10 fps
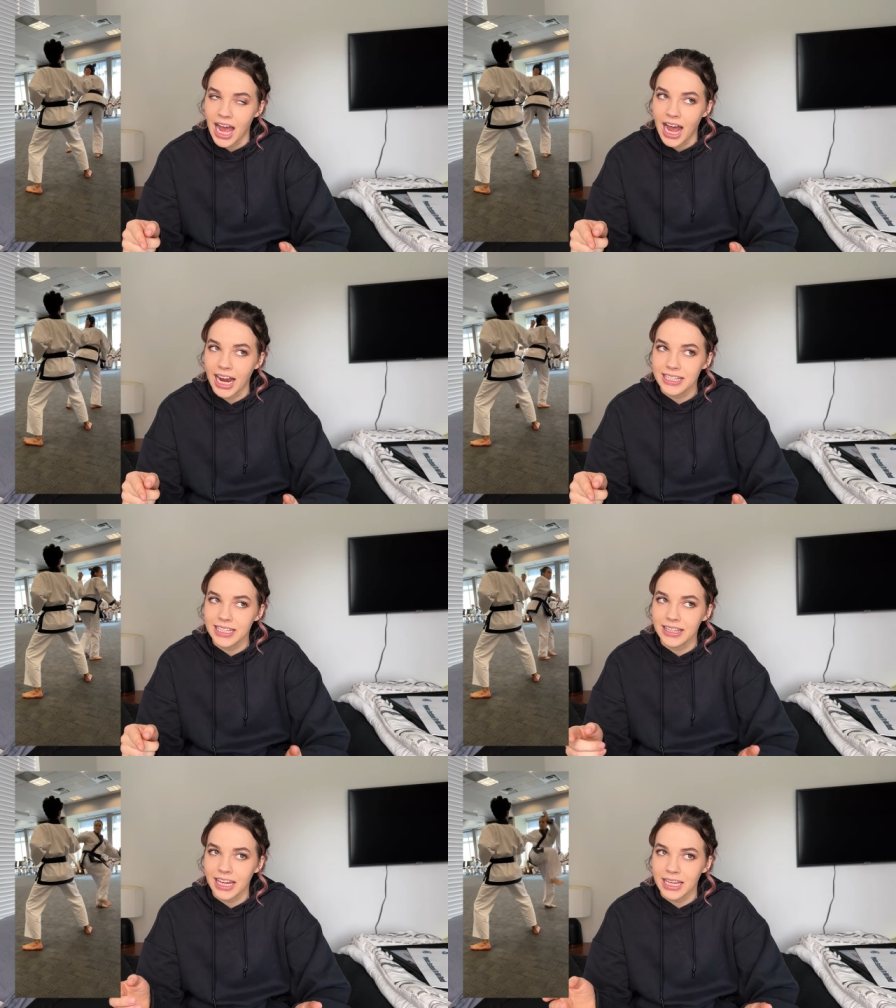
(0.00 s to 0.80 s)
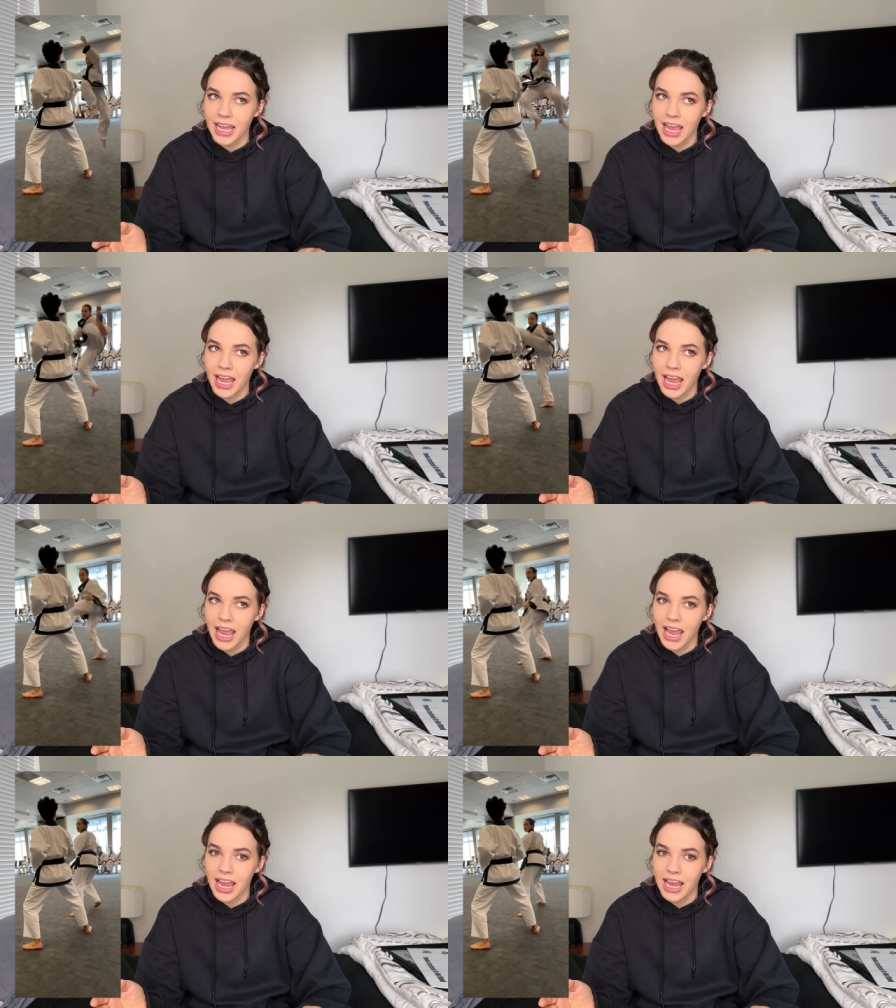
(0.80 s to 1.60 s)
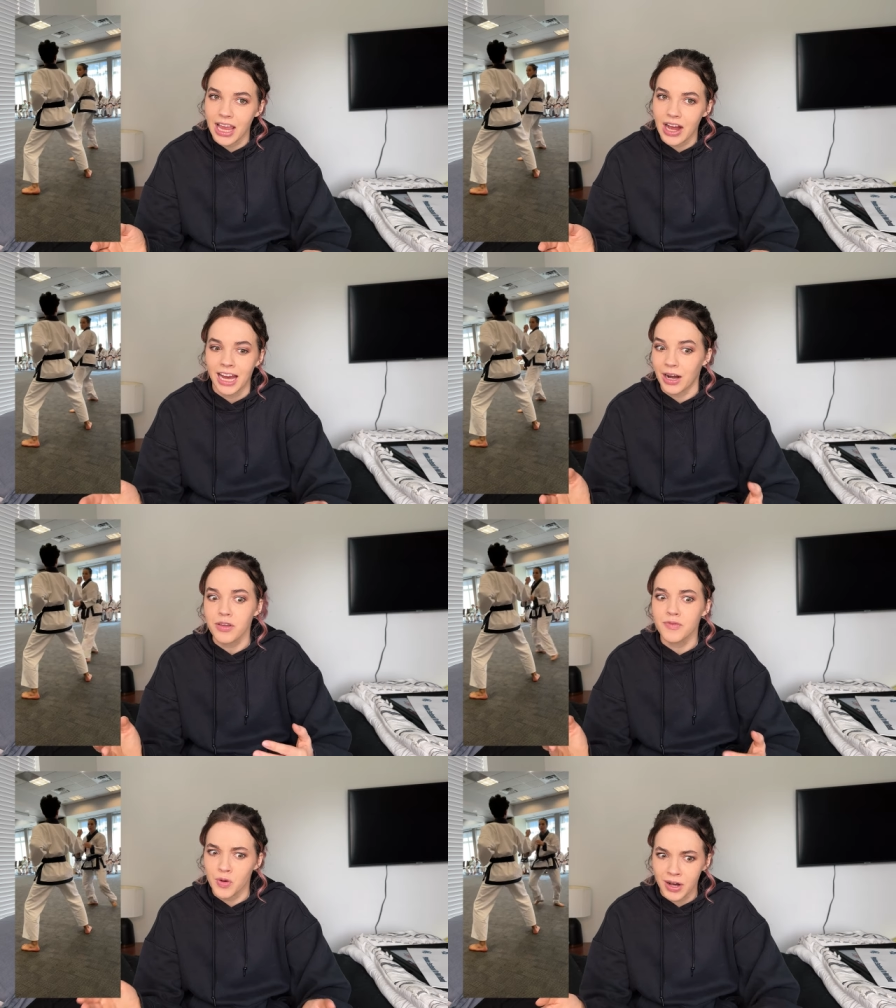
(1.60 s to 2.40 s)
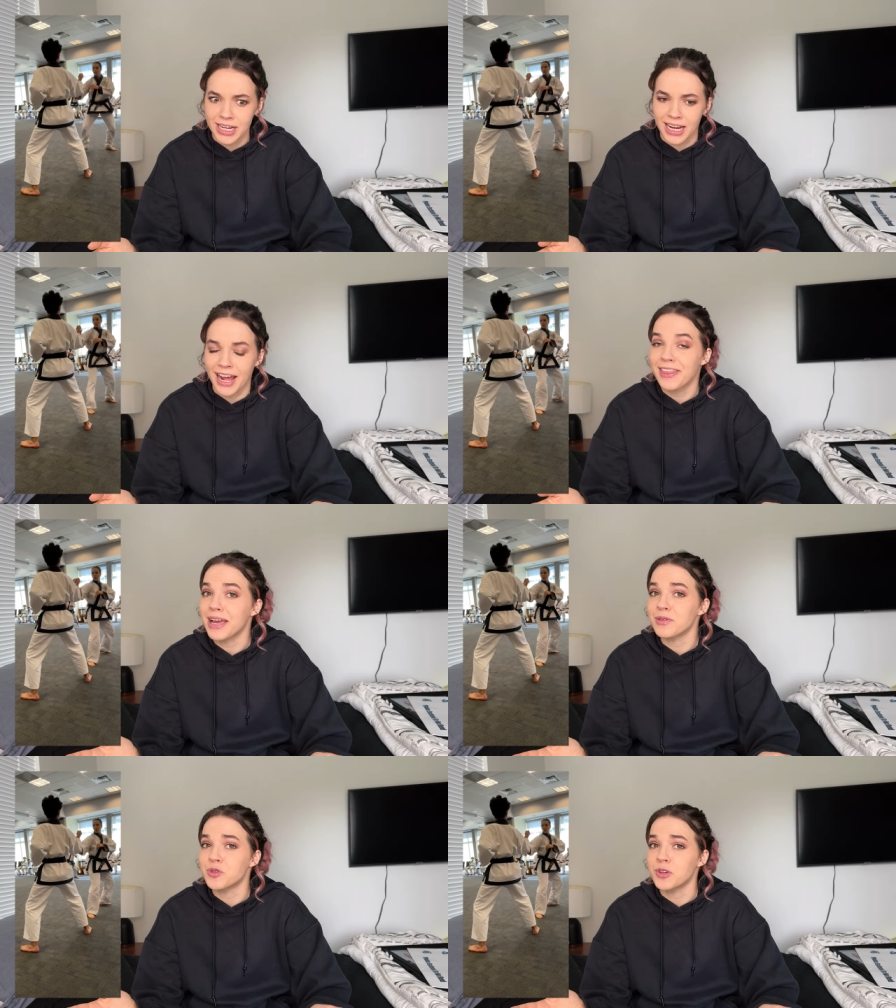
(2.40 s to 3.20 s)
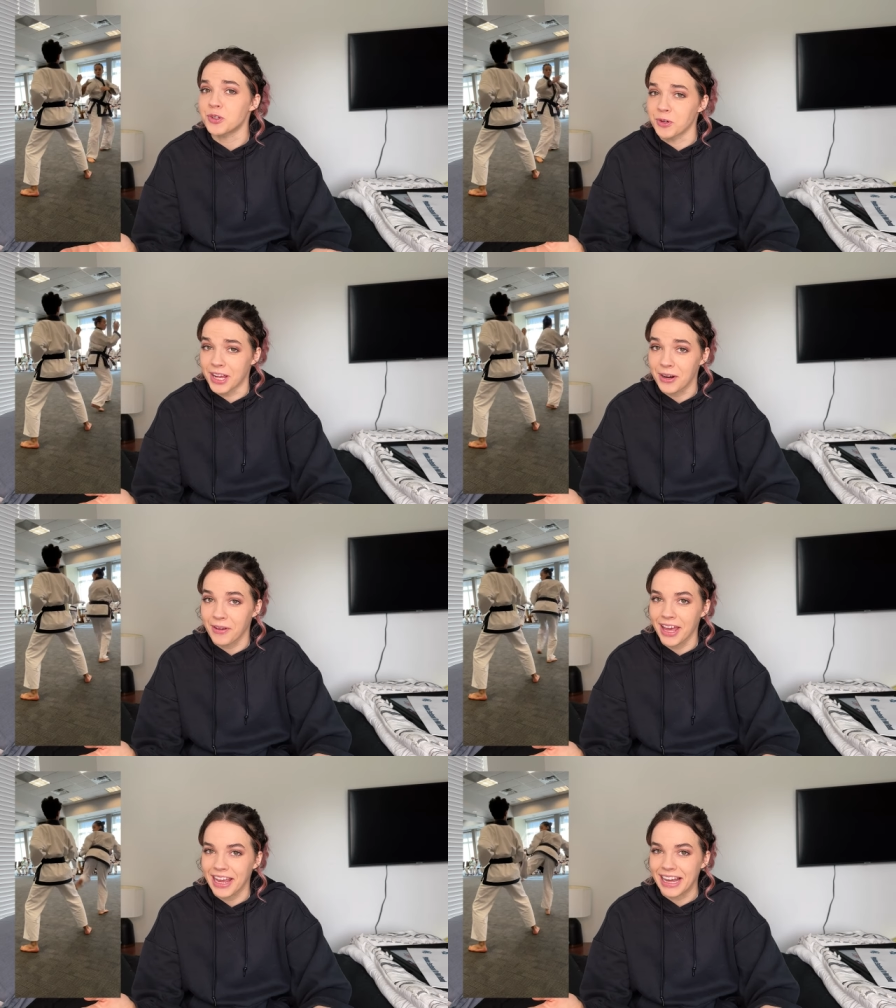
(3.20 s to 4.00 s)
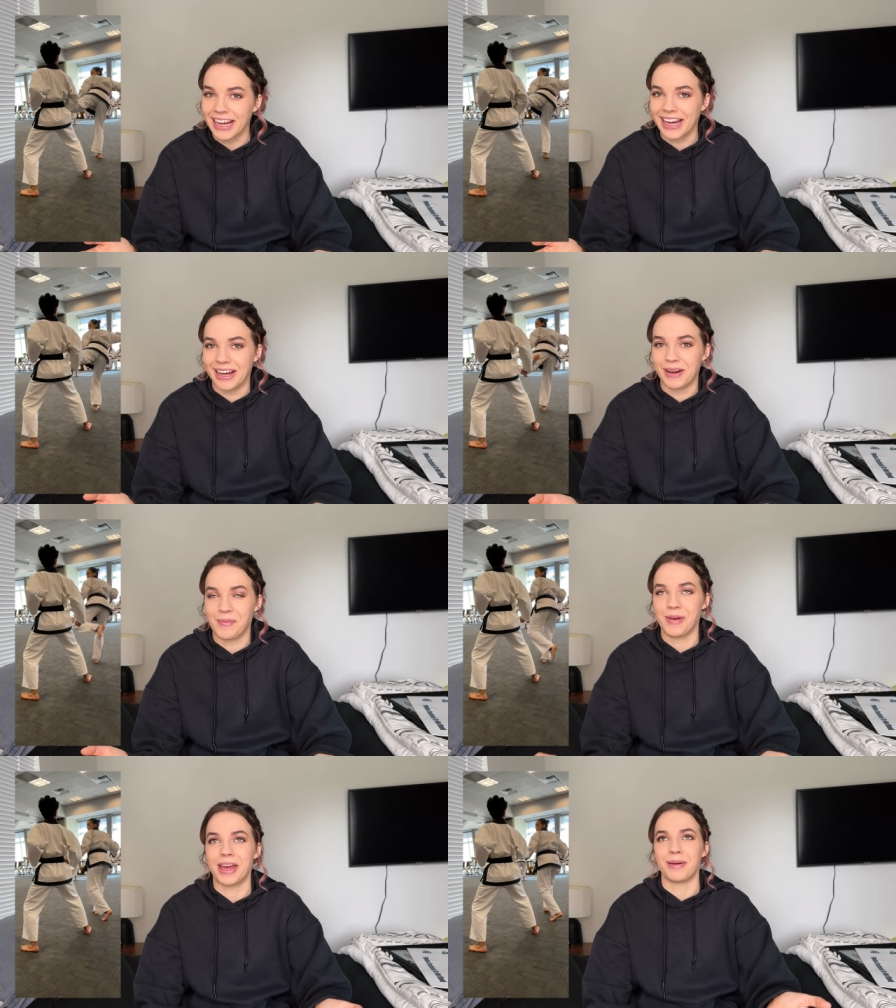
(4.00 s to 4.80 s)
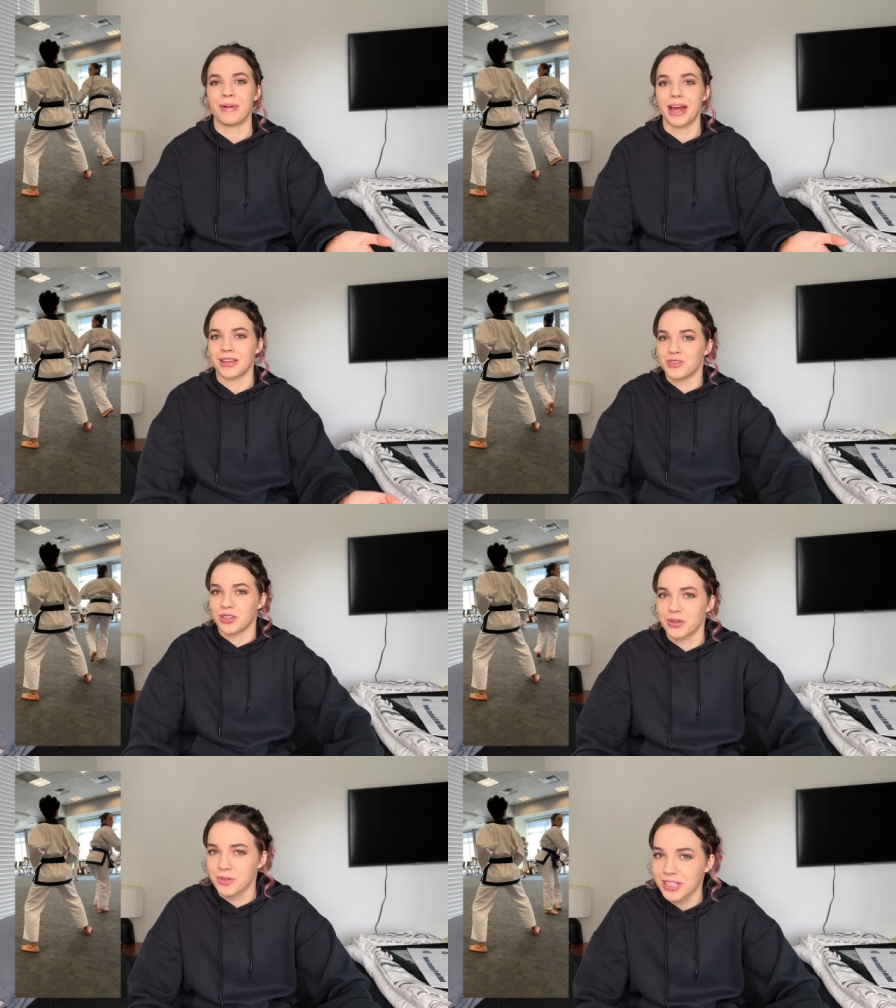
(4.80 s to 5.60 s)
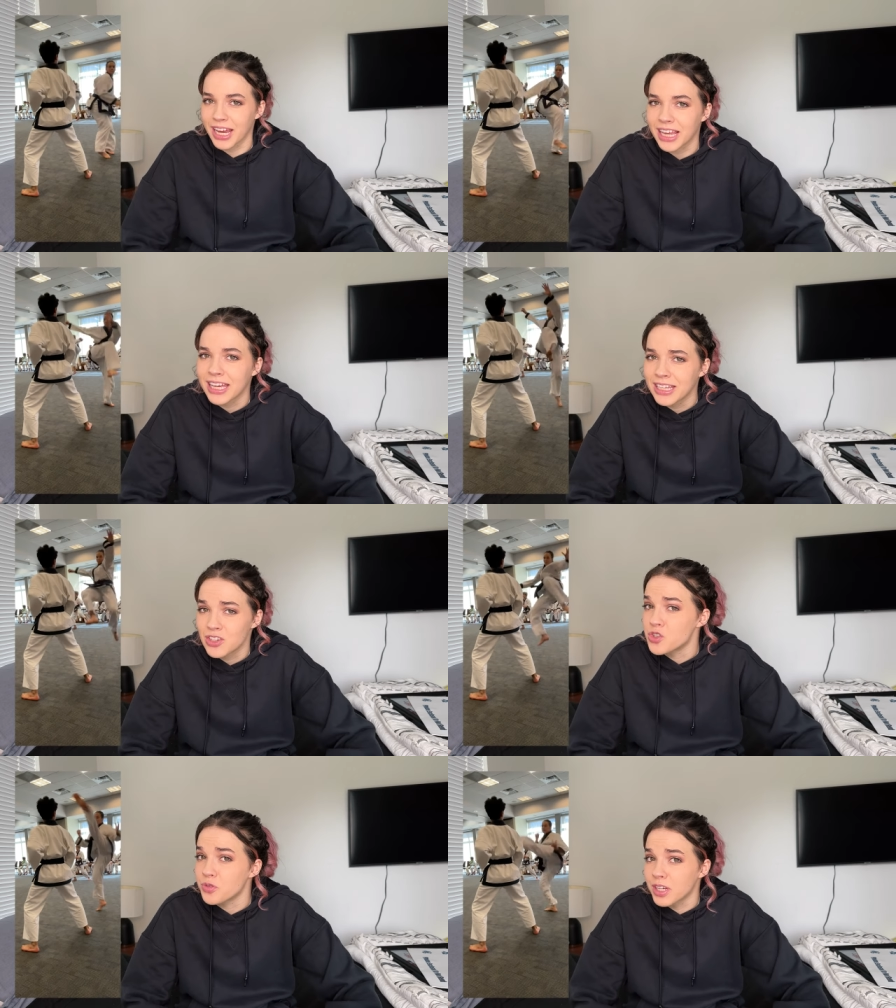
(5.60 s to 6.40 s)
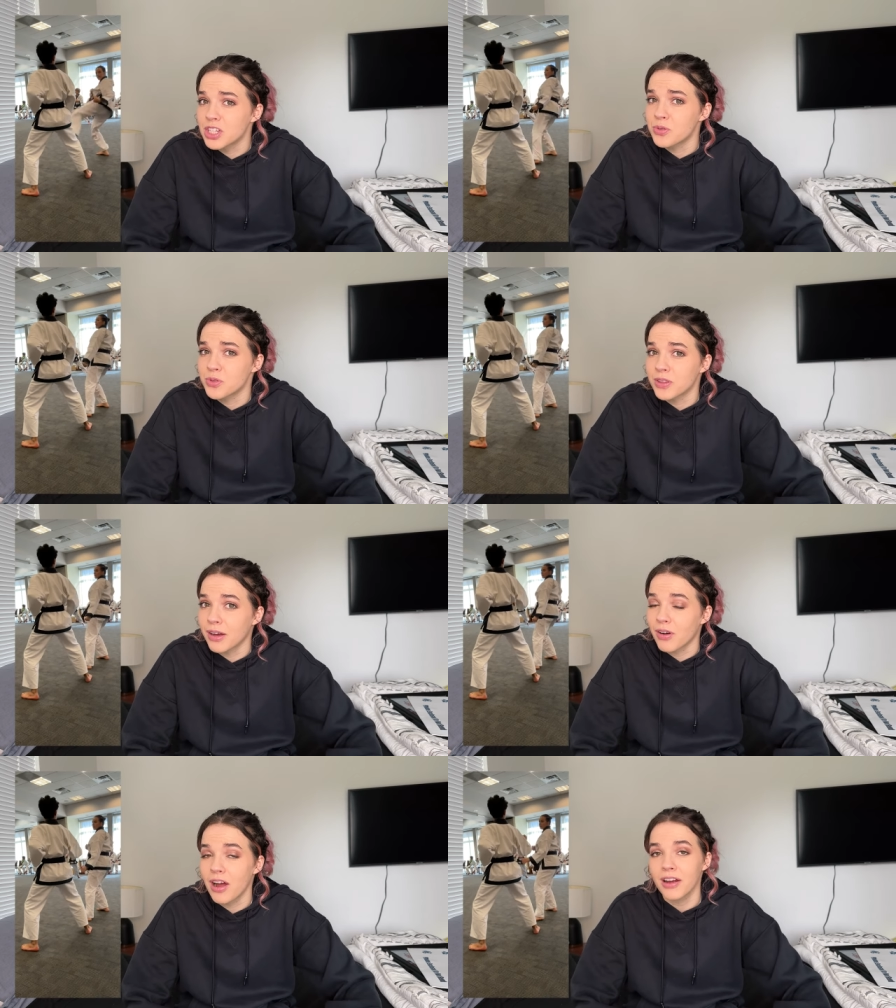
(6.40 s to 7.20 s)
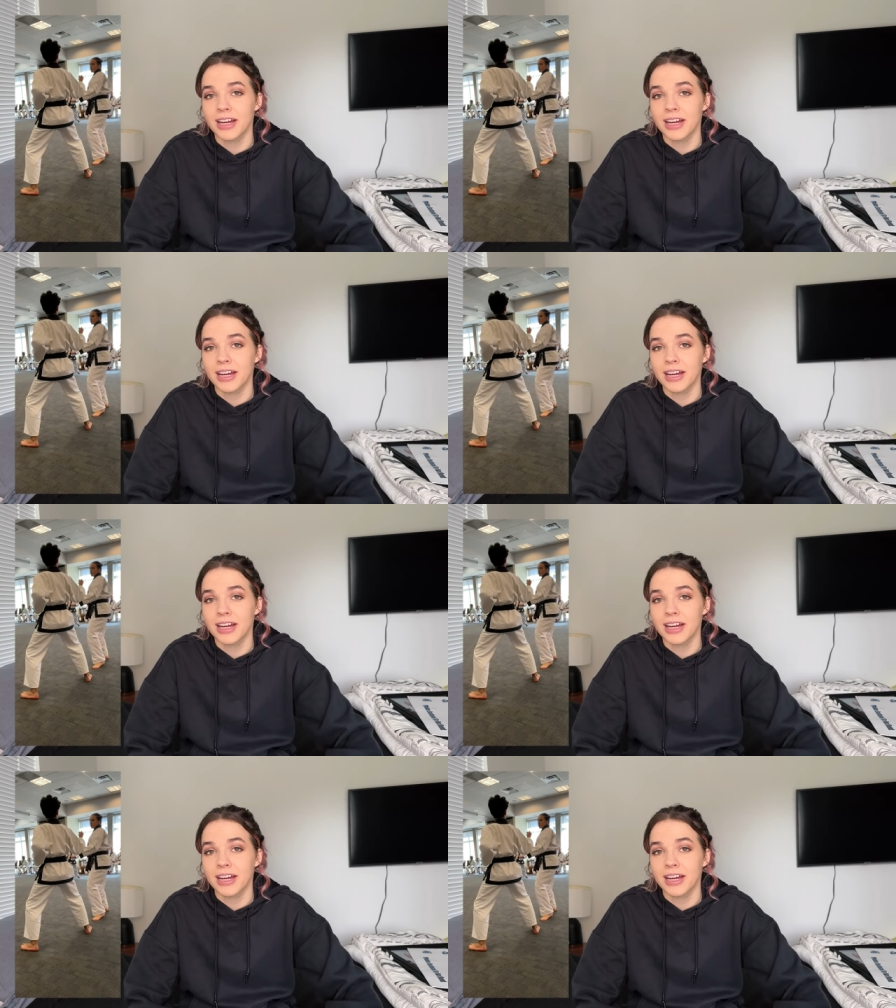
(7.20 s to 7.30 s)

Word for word: I did like a, I don't even know what I did. I think I was doing a tornado kick, um, and my instructor was like, you realize you're doing that wrong?